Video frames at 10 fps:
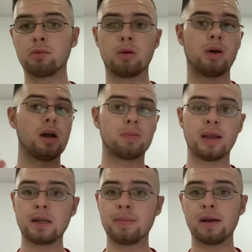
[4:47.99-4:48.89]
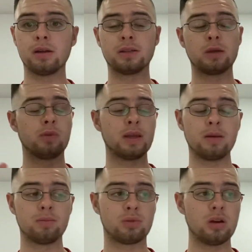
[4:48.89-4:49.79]
We might have played better. Did we
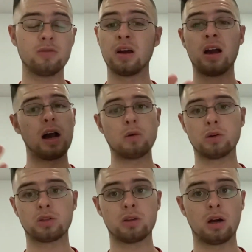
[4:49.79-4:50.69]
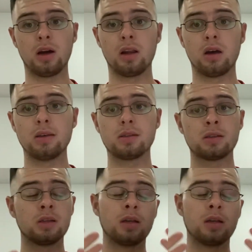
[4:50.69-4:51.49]
improve? I watched the highlights.